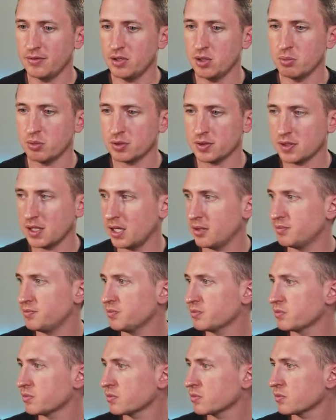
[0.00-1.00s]
of 50%.
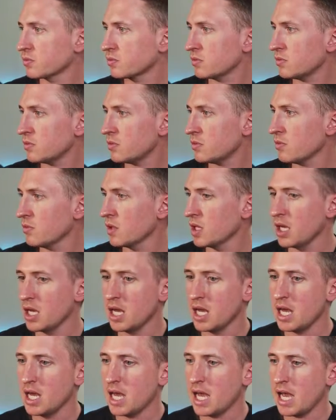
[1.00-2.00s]

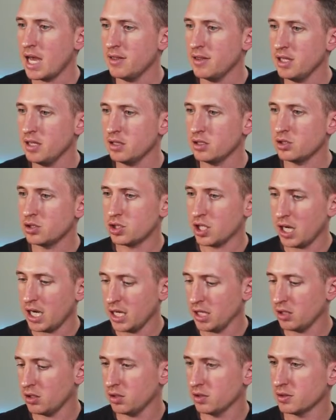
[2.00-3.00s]
And then the
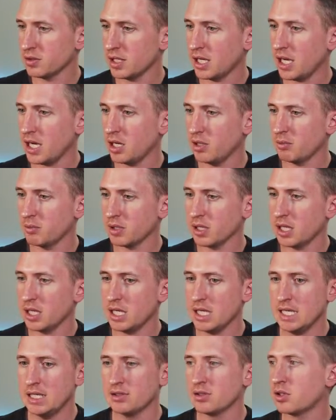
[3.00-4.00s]
child
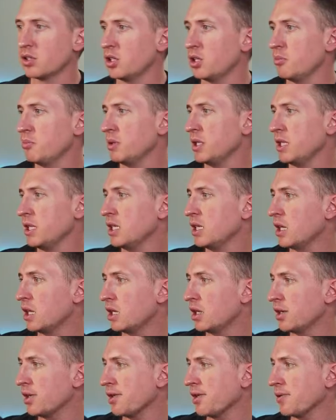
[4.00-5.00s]
is going to be
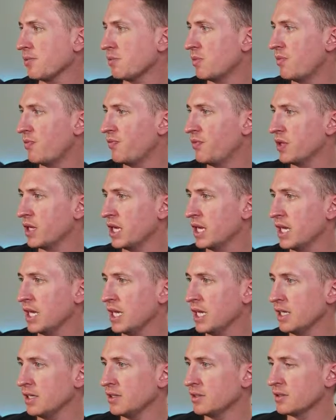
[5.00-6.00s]

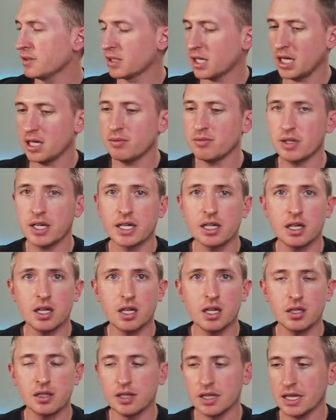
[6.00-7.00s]
a kind of
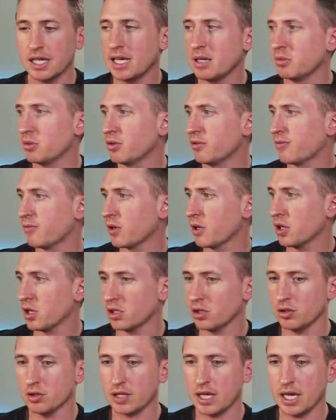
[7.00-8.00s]
like the label for
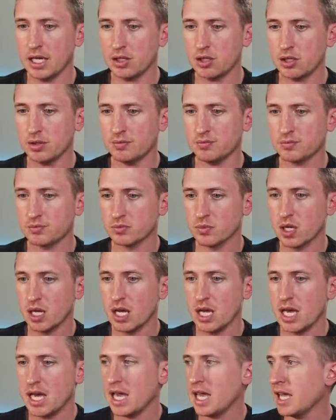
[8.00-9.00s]
our location.
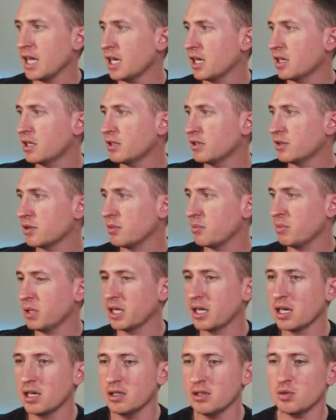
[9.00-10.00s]
And
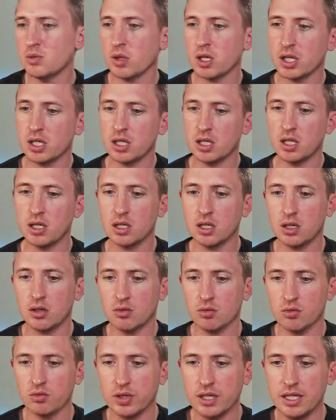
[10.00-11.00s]
because we're going to
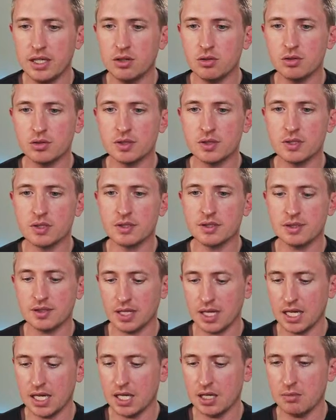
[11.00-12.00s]
reuse the
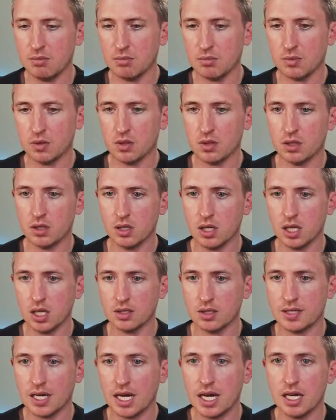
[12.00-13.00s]
same
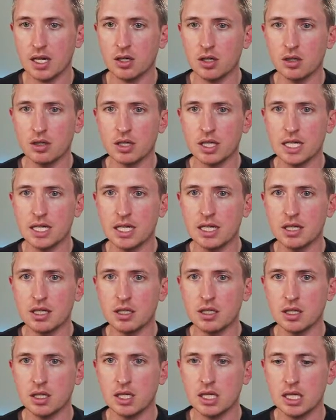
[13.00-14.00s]
tile
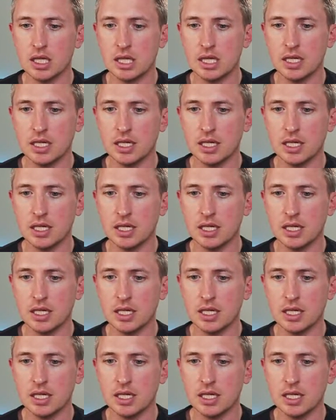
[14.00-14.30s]
in